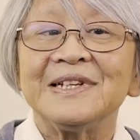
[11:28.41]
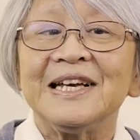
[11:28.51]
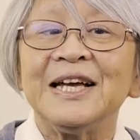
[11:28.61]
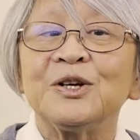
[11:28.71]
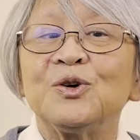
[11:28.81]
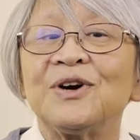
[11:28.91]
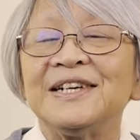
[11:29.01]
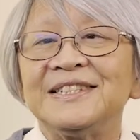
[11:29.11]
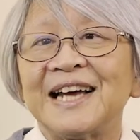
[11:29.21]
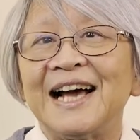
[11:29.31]
In
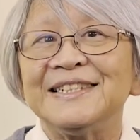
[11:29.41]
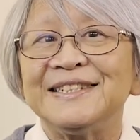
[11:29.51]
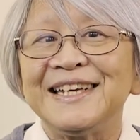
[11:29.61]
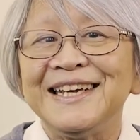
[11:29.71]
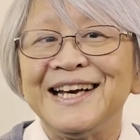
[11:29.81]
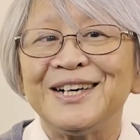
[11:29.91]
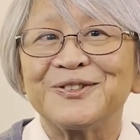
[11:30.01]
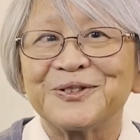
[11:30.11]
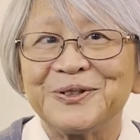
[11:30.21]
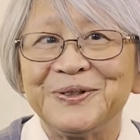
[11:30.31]
Christ I see a
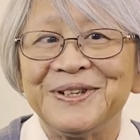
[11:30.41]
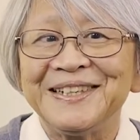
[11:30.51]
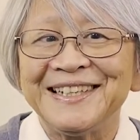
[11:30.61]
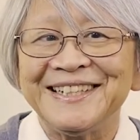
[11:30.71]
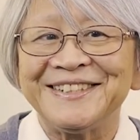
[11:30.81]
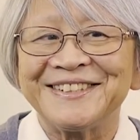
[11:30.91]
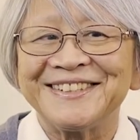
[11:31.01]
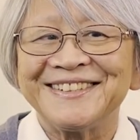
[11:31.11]
true leader.